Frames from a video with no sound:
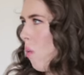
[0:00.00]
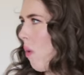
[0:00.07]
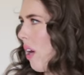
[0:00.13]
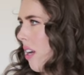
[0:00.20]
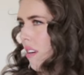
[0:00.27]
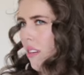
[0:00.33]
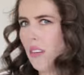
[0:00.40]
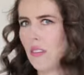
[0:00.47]

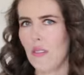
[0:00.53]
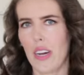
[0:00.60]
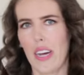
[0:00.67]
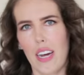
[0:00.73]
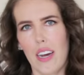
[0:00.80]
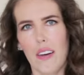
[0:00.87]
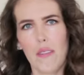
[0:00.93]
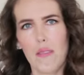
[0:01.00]
why don't you
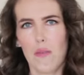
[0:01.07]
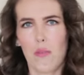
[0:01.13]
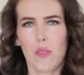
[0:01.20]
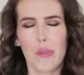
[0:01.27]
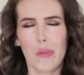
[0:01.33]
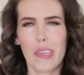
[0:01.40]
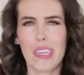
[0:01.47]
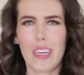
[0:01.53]
have
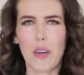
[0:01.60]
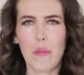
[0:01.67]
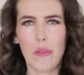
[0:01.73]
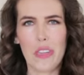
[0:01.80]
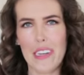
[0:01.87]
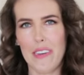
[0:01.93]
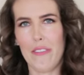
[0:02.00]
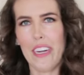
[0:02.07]
Louis
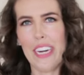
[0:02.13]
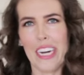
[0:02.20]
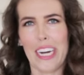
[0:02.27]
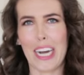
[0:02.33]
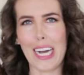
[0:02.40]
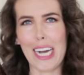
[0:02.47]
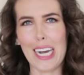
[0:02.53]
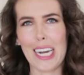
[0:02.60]
come live
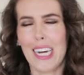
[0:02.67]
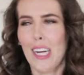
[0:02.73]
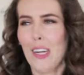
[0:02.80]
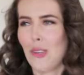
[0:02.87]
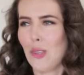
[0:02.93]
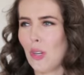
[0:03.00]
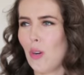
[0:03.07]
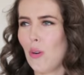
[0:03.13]
here?
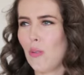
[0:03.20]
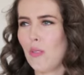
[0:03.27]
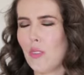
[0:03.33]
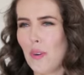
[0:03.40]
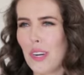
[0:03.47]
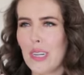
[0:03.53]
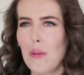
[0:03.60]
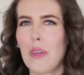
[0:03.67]
So it was
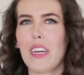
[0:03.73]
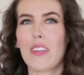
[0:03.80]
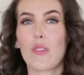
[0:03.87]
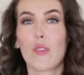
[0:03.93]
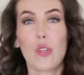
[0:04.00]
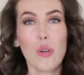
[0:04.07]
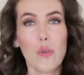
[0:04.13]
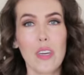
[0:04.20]
funny because
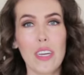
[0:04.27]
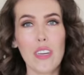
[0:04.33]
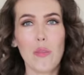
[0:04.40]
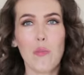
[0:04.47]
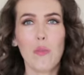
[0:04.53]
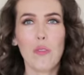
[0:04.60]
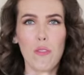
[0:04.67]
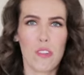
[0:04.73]
Louis
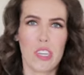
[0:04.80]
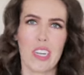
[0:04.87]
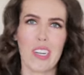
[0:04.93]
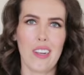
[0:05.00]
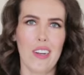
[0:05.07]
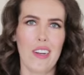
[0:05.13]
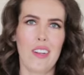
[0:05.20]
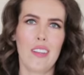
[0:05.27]
moved
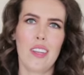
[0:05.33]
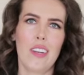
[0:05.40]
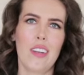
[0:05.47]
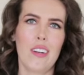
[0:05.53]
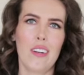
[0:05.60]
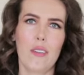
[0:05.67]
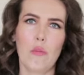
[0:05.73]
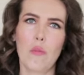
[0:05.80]
in, and
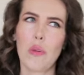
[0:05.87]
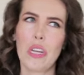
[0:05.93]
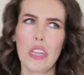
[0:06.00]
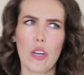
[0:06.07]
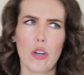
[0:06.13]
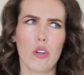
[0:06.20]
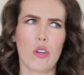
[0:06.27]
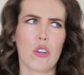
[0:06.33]
then
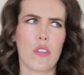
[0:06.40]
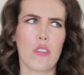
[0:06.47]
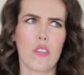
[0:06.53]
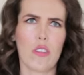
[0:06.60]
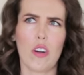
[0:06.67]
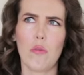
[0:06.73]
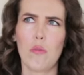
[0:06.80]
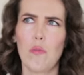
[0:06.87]
Milo
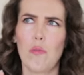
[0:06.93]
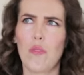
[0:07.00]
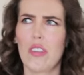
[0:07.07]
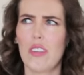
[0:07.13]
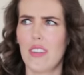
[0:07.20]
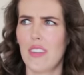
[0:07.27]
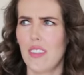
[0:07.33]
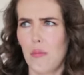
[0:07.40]
started
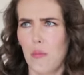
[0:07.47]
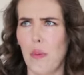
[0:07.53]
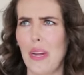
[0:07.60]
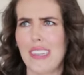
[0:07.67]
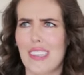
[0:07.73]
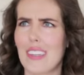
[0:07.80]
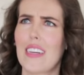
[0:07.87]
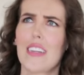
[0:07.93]

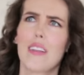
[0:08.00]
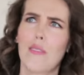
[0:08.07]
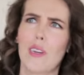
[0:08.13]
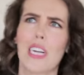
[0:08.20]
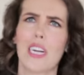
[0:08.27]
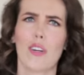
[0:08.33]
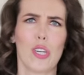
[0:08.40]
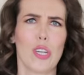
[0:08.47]
basically
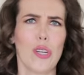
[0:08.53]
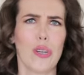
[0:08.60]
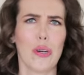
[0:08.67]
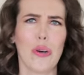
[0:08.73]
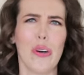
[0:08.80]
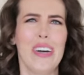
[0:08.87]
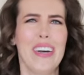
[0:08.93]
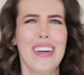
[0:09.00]
living here
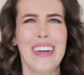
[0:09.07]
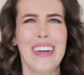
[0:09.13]
too,